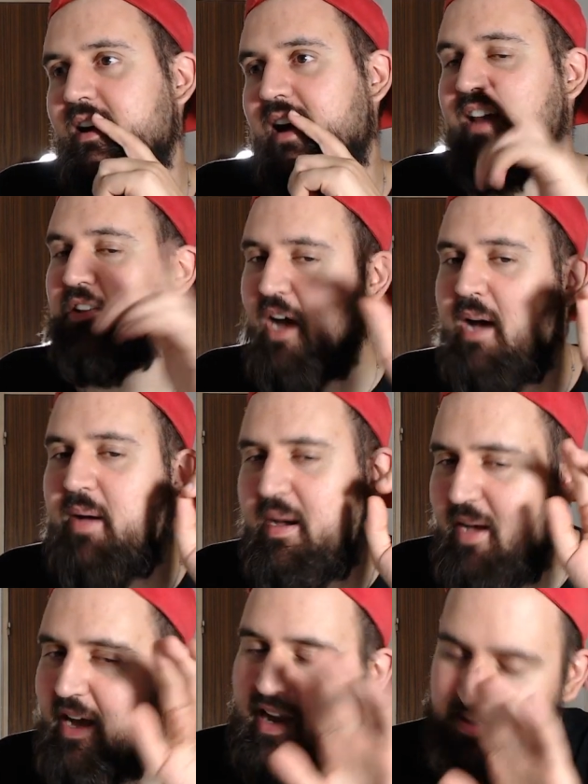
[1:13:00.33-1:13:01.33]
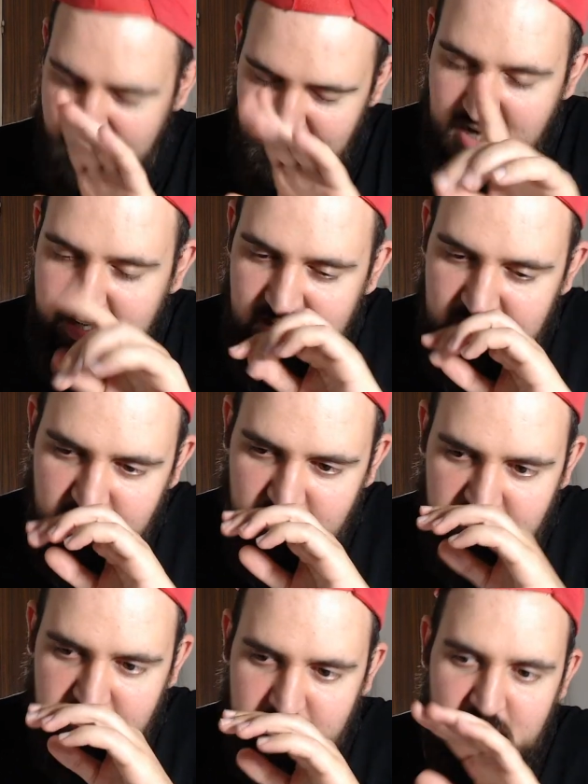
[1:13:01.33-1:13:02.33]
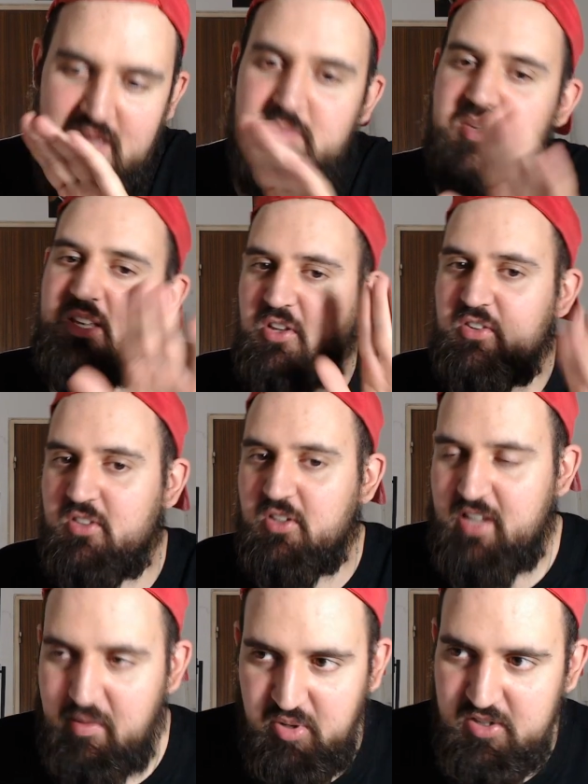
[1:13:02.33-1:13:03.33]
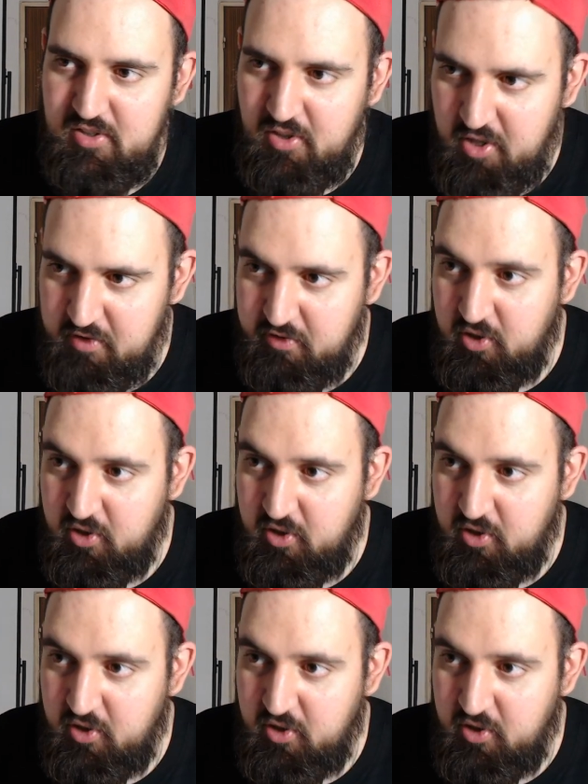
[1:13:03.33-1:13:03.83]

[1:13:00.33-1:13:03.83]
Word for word: i don't I, I i can maybe it does not happen in a lot of